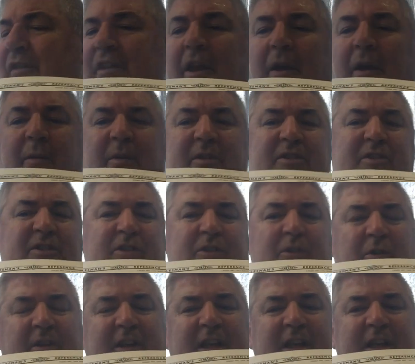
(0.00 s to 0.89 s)
though it's
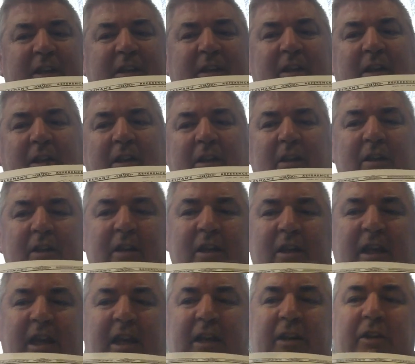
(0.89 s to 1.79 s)
not in
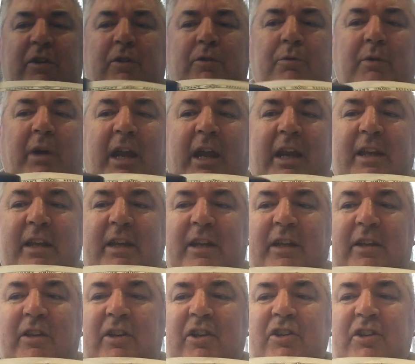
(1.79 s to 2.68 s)
great
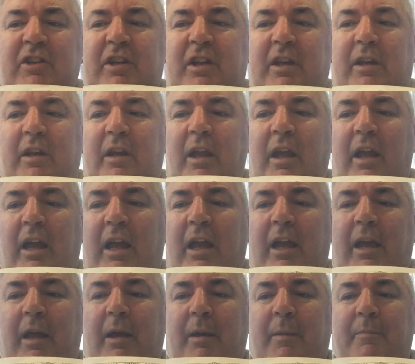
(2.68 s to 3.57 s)
condition.
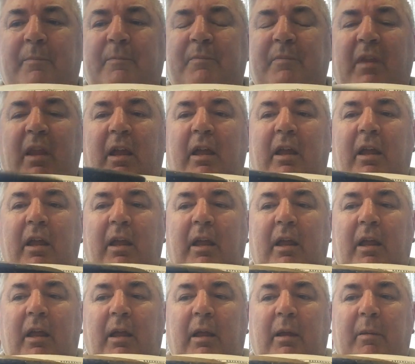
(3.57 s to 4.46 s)

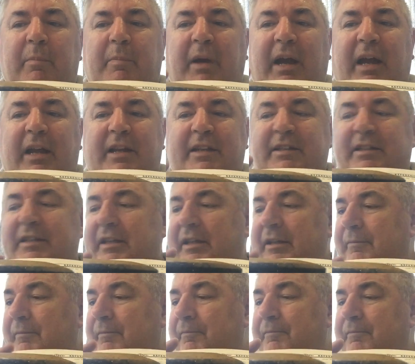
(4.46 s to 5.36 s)
But
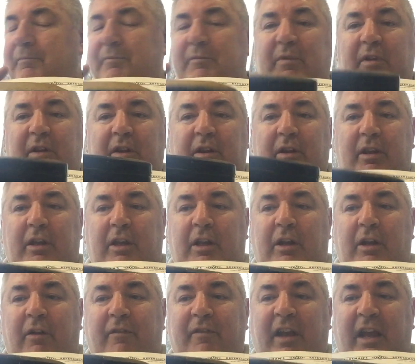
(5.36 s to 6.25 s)
you
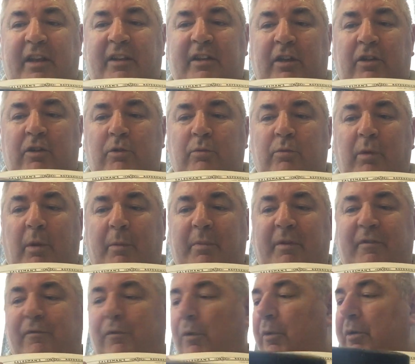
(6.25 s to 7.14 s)
know, I've had a good one
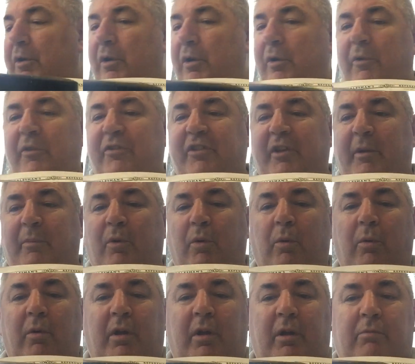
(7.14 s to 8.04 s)
before, and I also
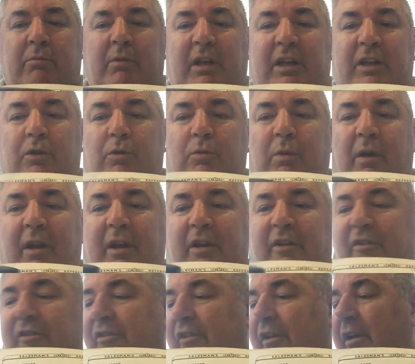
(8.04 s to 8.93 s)
bought a really good one
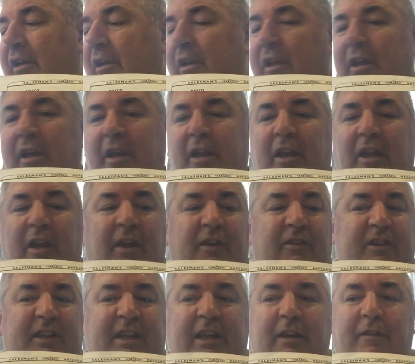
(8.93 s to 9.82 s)
as a
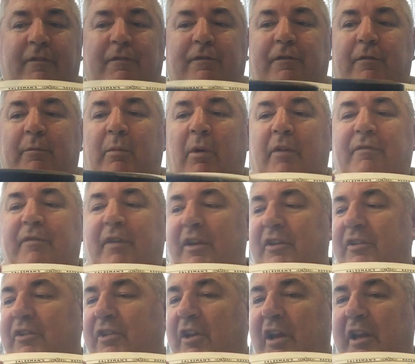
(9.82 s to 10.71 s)
gift from my
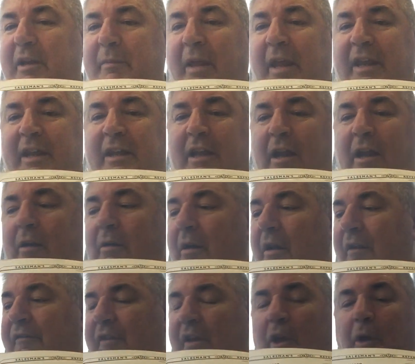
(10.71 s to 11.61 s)
friend Tony
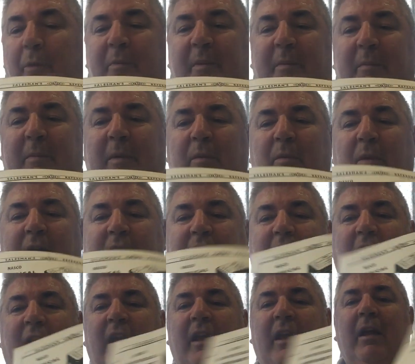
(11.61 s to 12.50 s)
Manganaro for helping me one
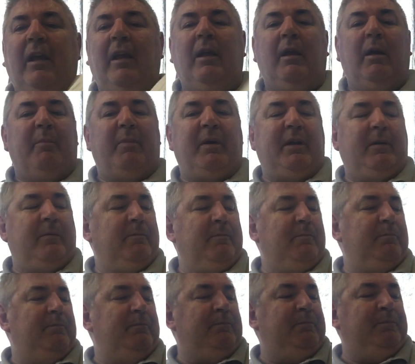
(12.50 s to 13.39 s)
day. But
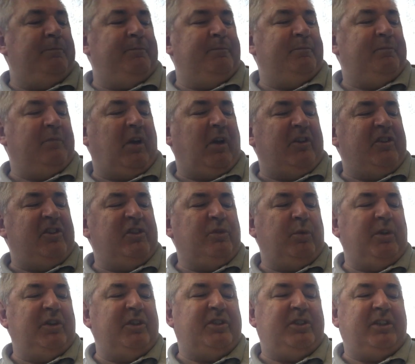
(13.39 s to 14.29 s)
I just
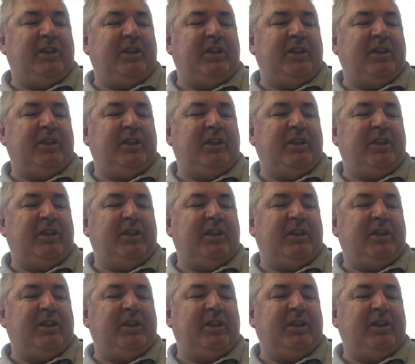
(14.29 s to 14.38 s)
wanted